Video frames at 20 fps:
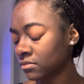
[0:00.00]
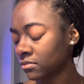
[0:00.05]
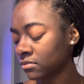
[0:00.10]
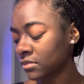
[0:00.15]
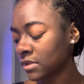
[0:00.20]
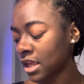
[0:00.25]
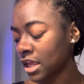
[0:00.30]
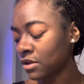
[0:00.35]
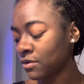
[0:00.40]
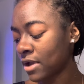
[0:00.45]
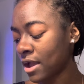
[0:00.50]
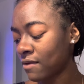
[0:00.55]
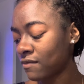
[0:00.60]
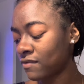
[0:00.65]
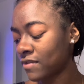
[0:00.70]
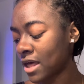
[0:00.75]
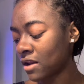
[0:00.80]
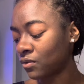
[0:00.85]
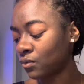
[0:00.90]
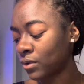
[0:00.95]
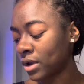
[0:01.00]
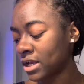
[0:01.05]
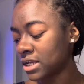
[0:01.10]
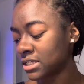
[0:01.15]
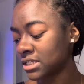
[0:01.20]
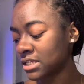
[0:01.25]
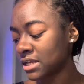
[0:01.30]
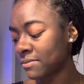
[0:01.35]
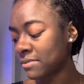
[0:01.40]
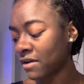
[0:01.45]
Yeah, you have a lot of
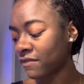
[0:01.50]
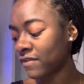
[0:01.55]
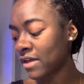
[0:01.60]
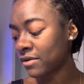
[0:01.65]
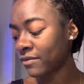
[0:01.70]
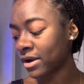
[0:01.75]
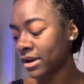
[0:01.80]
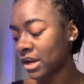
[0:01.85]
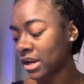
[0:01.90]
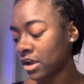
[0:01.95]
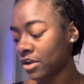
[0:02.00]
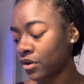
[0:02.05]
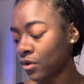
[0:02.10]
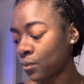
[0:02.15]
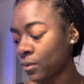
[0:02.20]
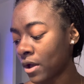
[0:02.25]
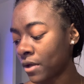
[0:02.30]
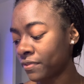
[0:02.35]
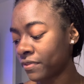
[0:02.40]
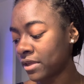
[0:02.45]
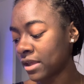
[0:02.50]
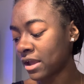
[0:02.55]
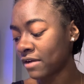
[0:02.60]
wisdom, and I feel like right now you're wealthy.